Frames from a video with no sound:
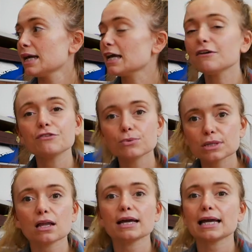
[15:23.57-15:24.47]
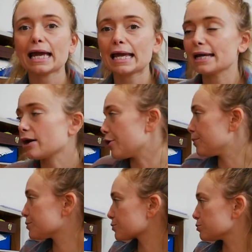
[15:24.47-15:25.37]
If you would like a
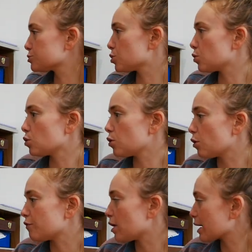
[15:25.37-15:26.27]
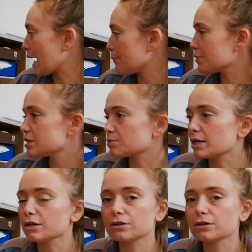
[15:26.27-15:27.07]
homeschool tour of our cabinets where